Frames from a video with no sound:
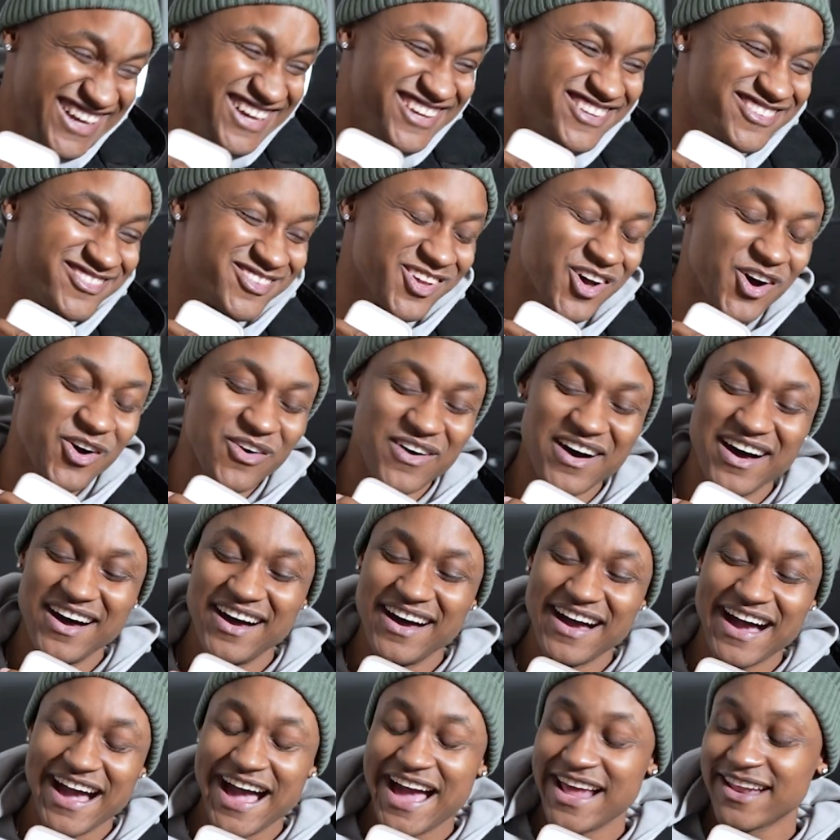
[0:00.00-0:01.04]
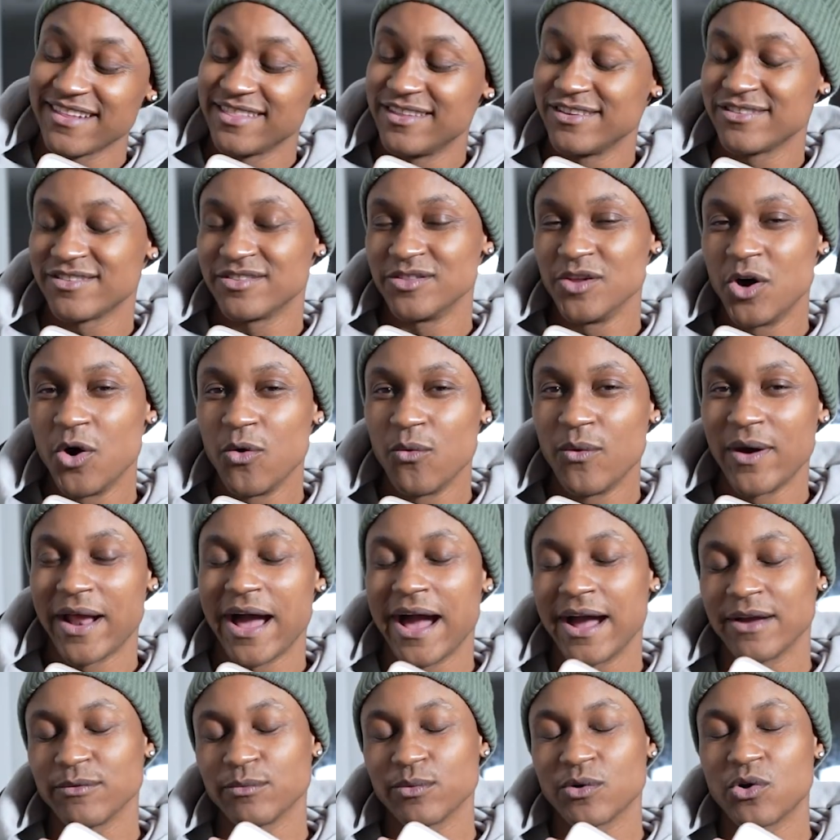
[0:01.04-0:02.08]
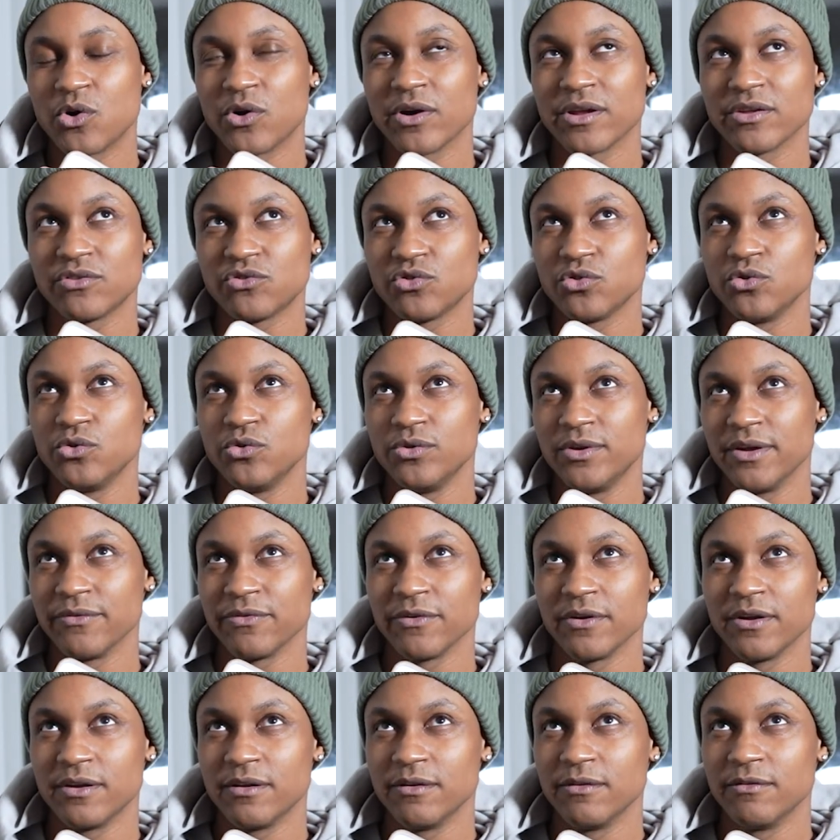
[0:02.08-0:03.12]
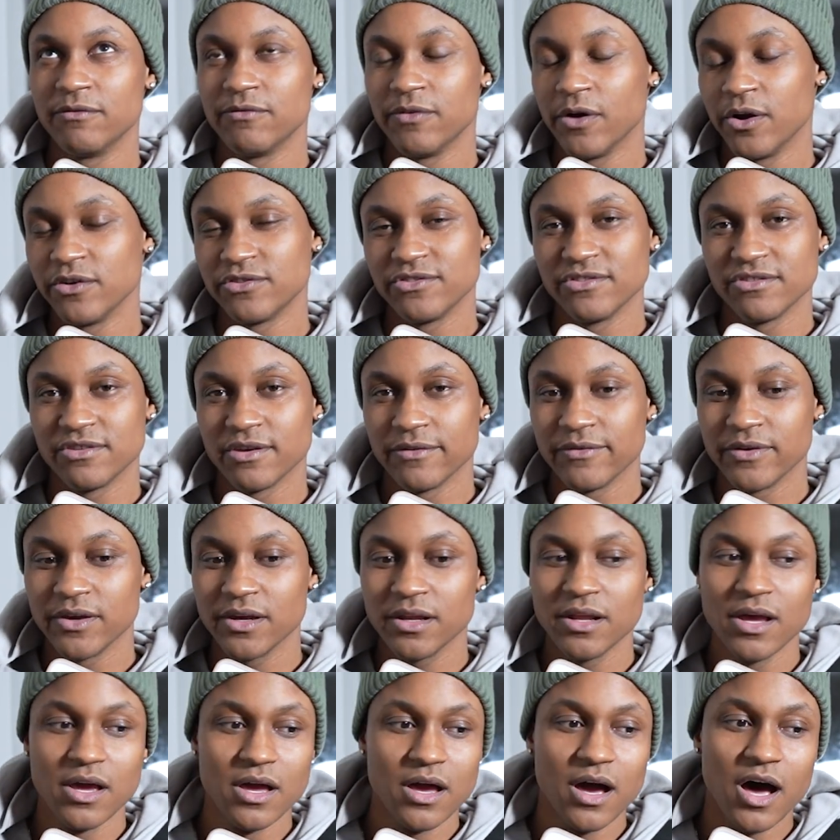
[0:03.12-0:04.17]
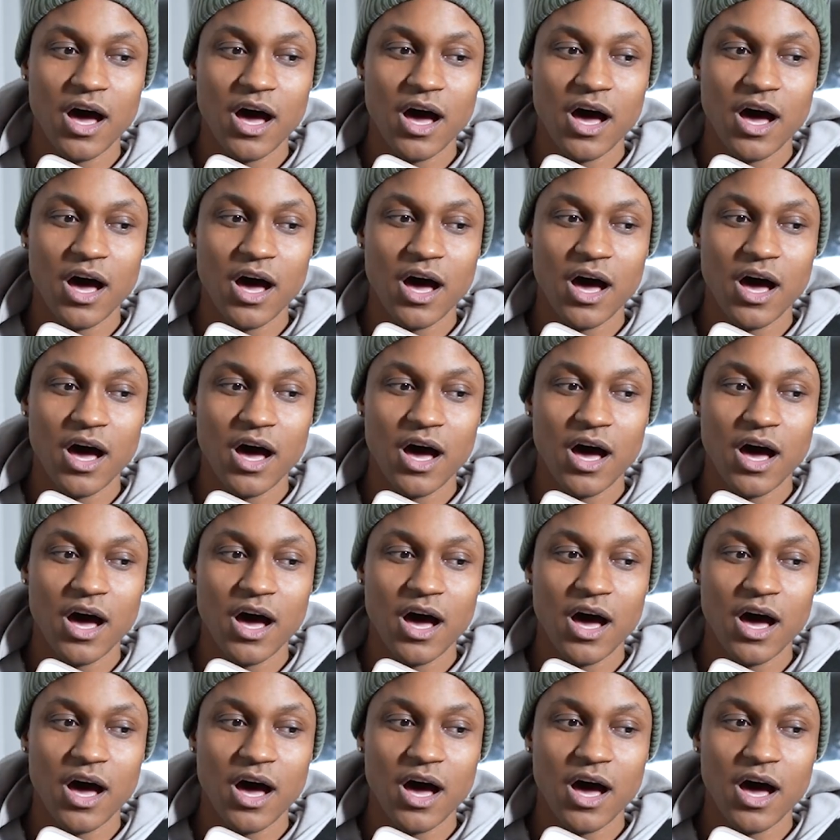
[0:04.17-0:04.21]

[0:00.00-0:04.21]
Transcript: So I added this low one. I recorded two different versions of it.